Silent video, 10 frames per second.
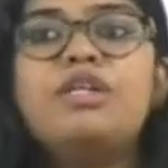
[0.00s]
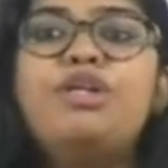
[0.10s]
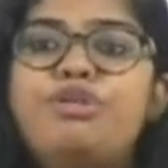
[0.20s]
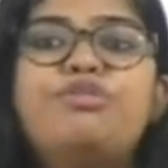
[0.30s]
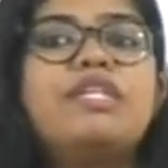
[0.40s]

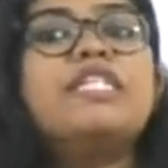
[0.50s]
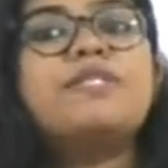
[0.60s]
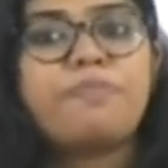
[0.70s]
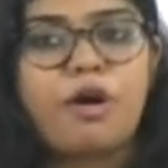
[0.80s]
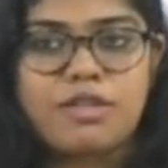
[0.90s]
due to this
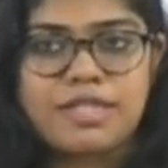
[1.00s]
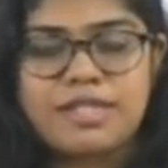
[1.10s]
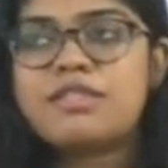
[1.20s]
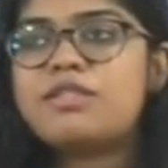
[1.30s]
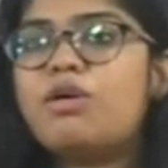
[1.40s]

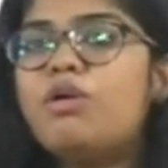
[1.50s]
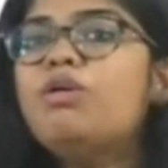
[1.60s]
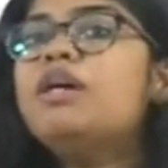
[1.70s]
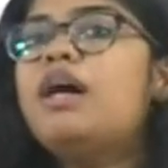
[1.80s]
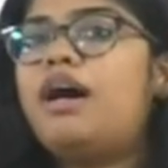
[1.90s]
process. So,
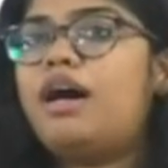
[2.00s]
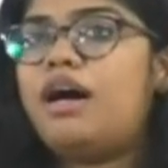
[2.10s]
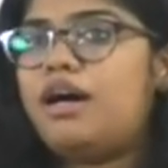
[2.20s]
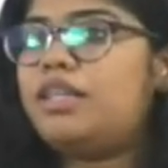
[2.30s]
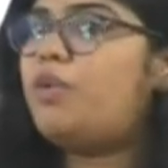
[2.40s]

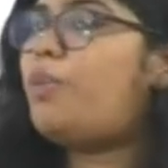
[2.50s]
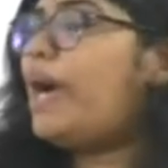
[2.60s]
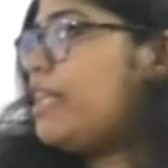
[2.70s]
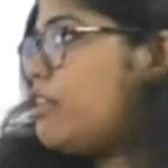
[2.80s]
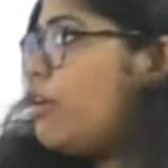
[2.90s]
the
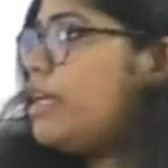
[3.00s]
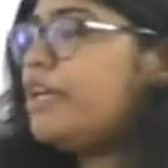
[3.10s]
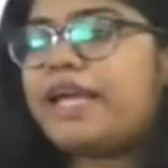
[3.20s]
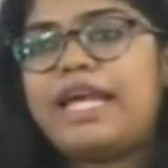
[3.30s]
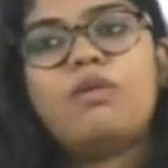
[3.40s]

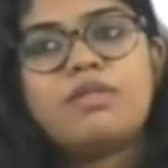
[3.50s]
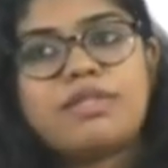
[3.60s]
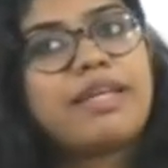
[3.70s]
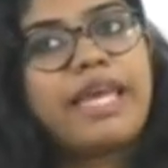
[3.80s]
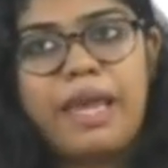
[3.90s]
white-throated rail
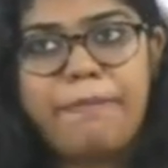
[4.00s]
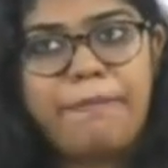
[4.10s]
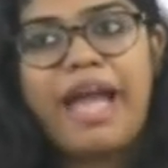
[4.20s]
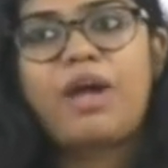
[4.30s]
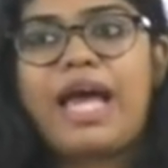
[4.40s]
also came
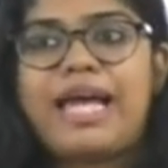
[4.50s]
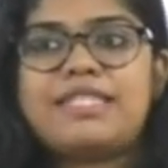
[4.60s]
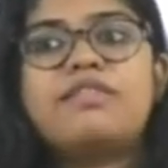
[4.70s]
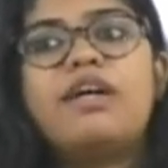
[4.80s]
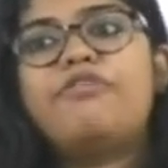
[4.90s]
back as
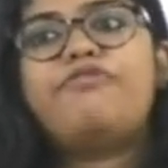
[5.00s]
a